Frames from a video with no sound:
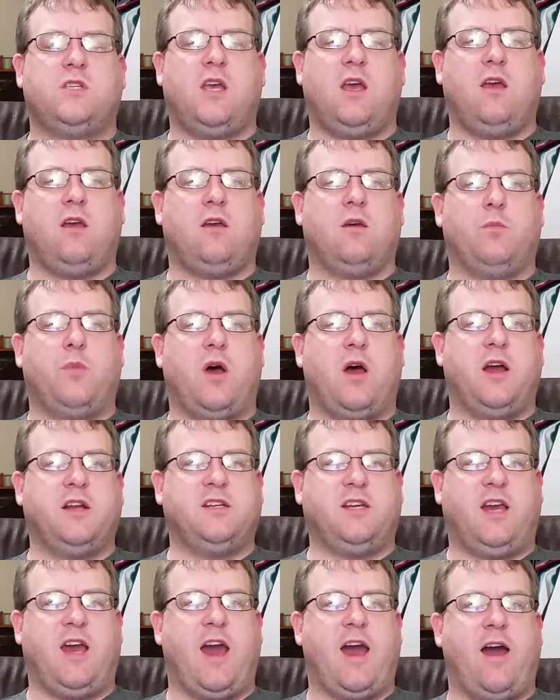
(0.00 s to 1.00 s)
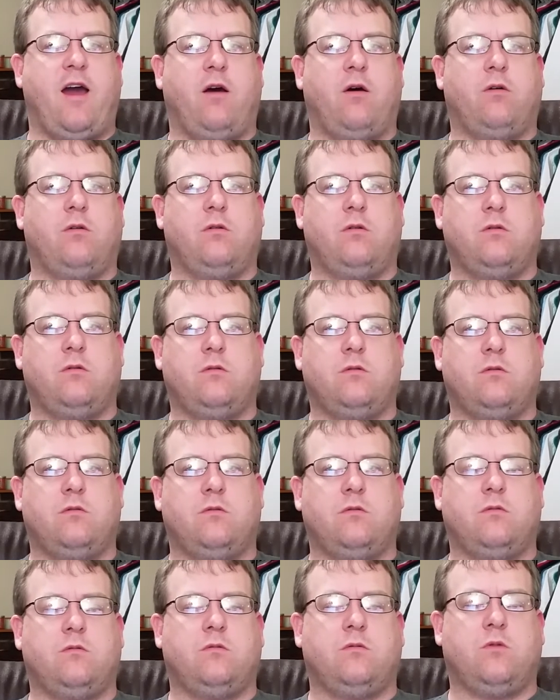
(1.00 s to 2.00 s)
saying goodbye to Cal
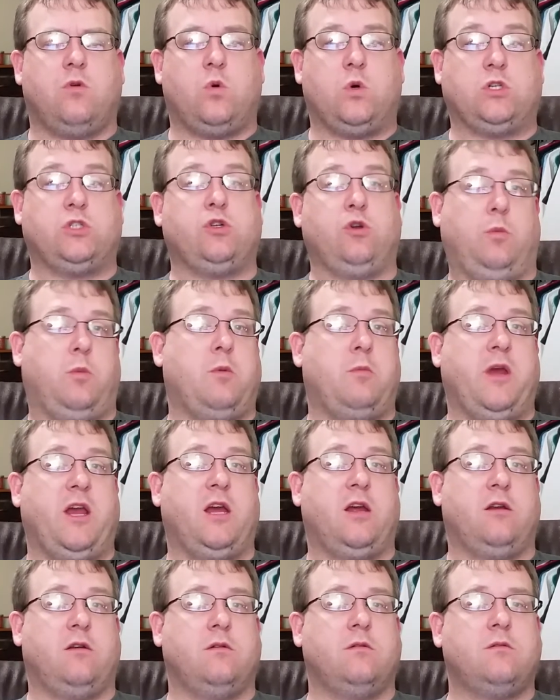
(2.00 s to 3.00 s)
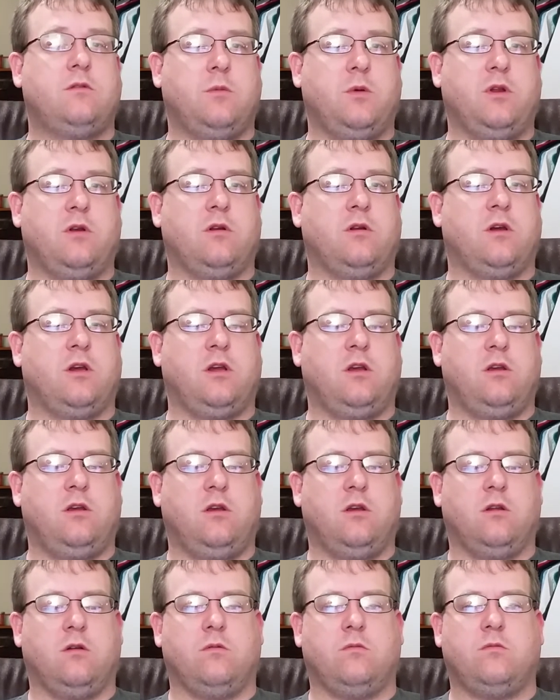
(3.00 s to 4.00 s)
or Superman, depending on
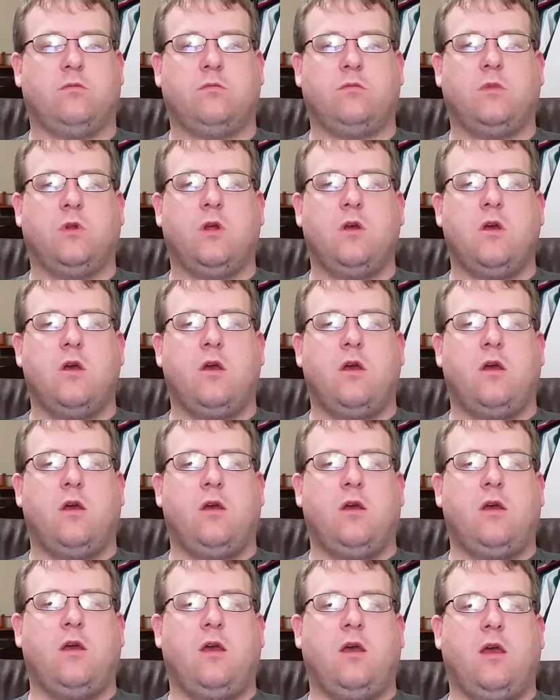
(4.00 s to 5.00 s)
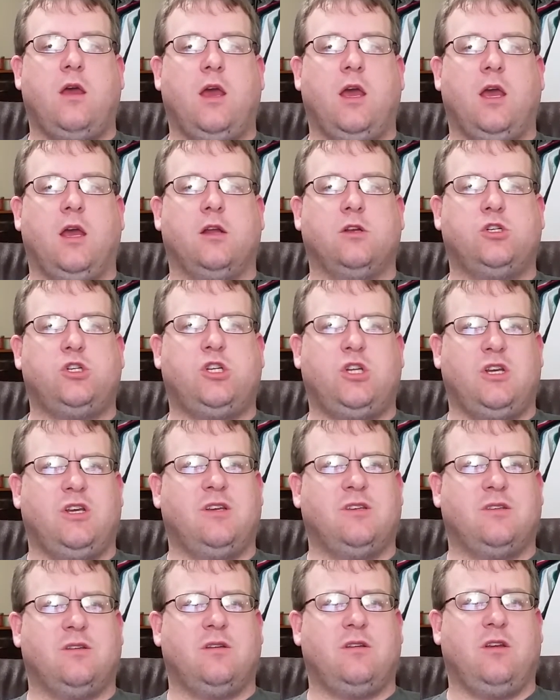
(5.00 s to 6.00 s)
how and
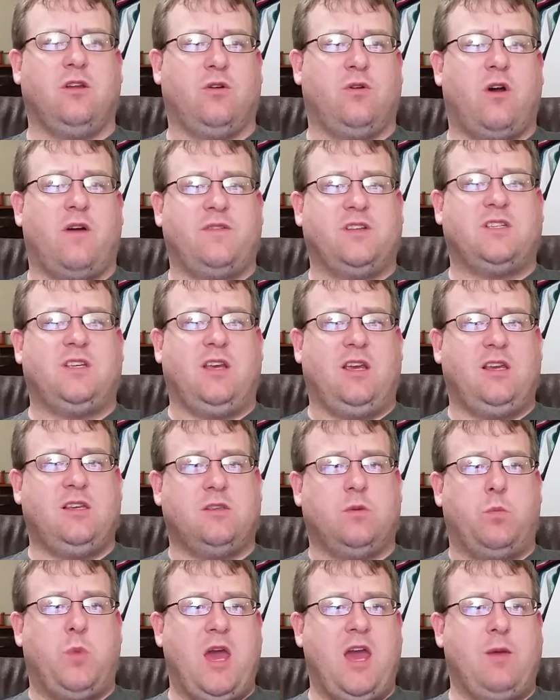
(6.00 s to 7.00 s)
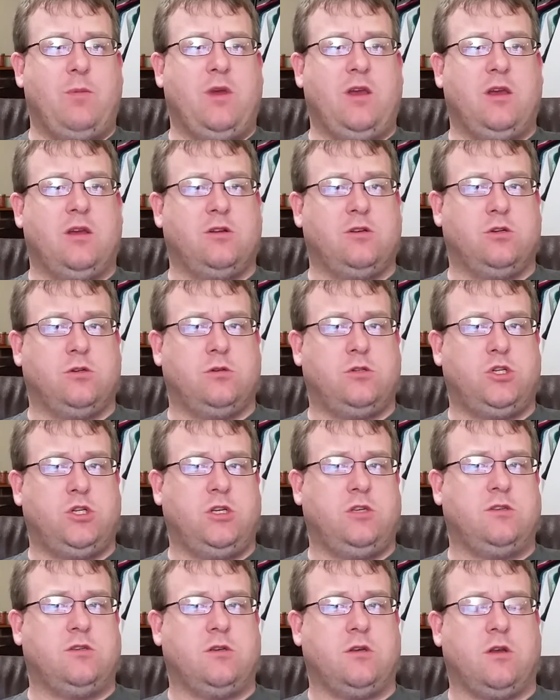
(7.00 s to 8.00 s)
she's, obviously he's a baby and
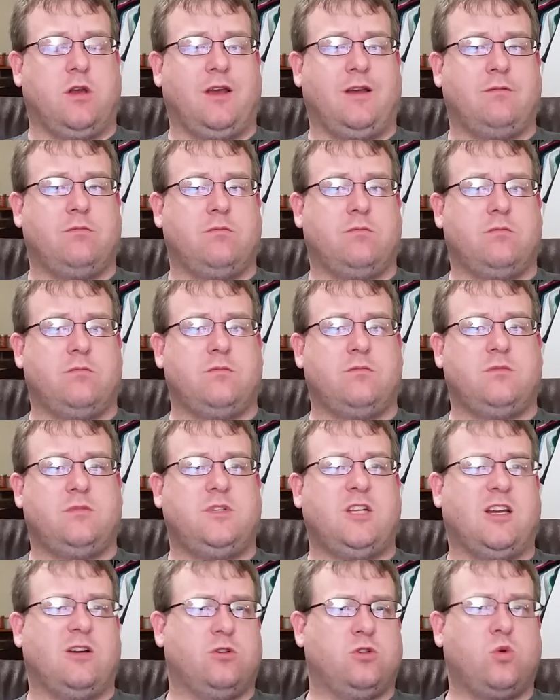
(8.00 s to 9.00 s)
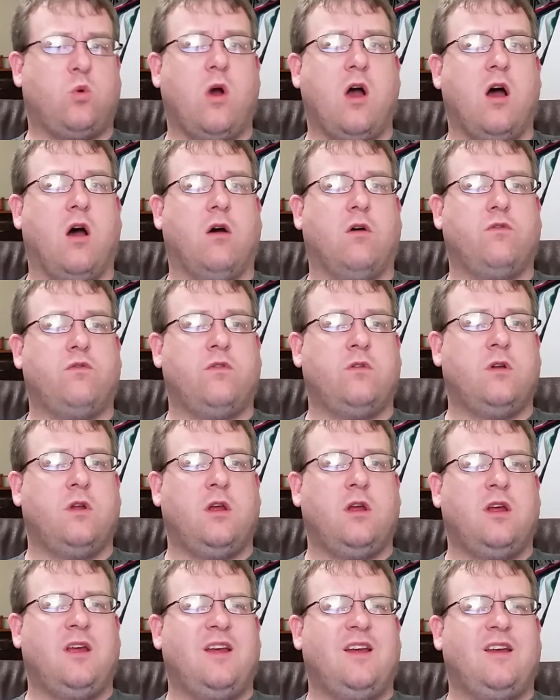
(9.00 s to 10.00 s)
she's like 10 or 12.
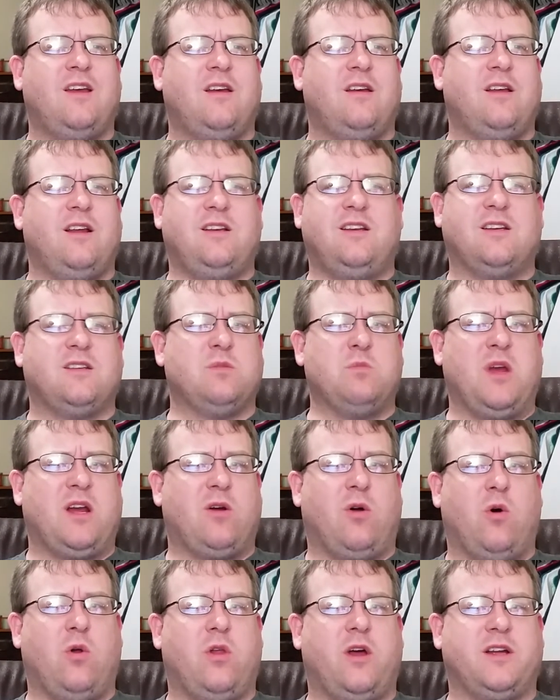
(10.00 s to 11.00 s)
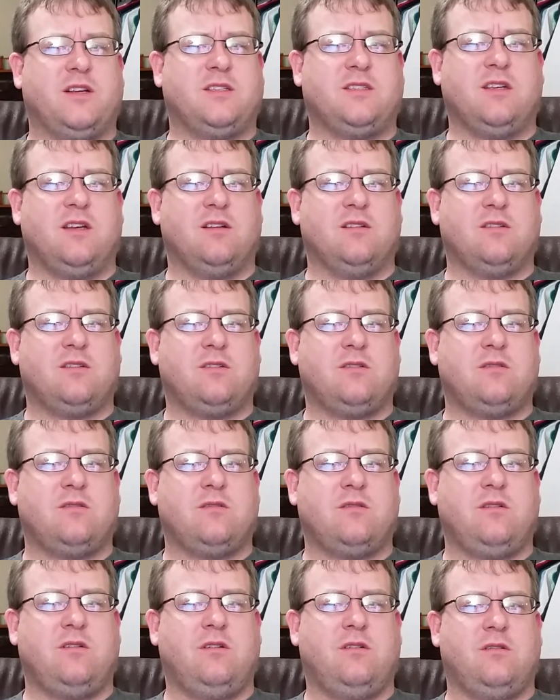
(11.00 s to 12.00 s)
It doesn't make a whole lot of sense.
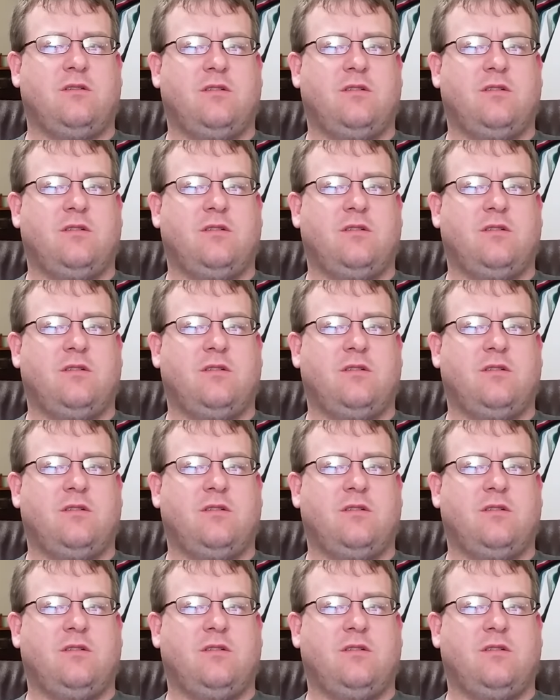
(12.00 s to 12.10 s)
